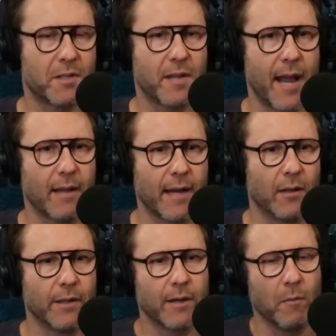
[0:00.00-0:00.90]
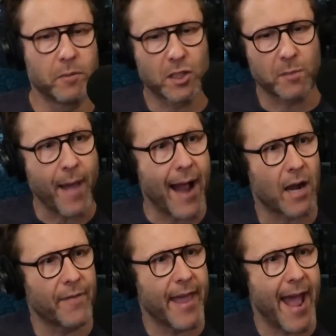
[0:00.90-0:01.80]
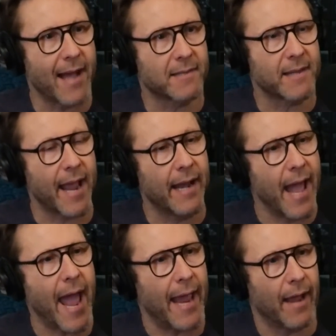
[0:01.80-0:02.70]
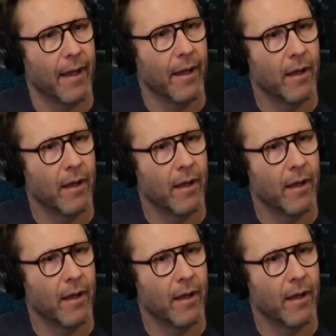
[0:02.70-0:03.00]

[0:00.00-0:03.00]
just saying like a little smack on the ass saying, hey,